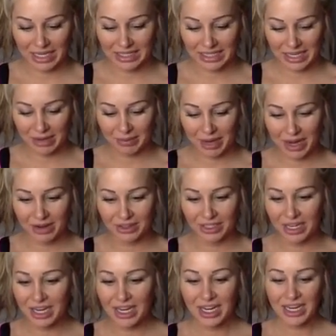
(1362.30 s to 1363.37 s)
damn house.
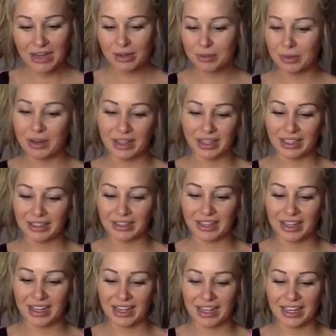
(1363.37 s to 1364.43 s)
He was probably like,
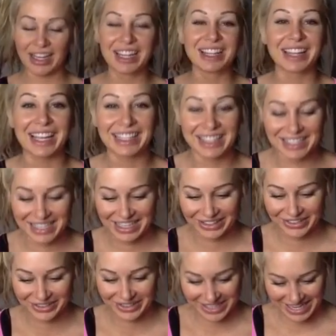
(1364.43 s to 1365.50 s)
nah, like, this ain't
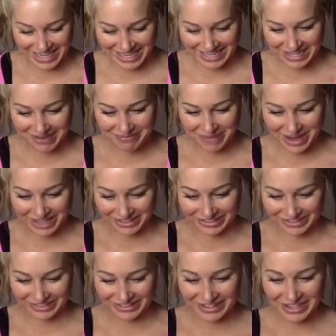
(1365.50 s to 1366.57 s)
gonna get any
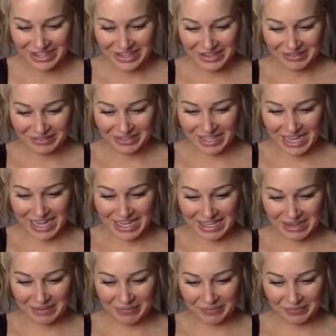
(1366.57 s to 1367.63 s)
better, like,
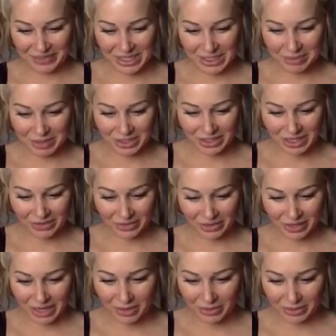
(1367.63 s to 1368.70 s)
especially after
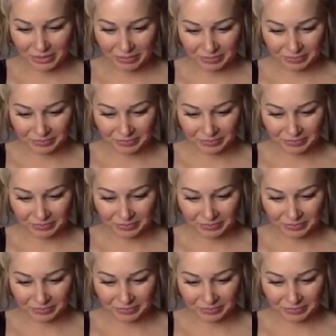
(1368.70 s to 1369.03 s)
that one.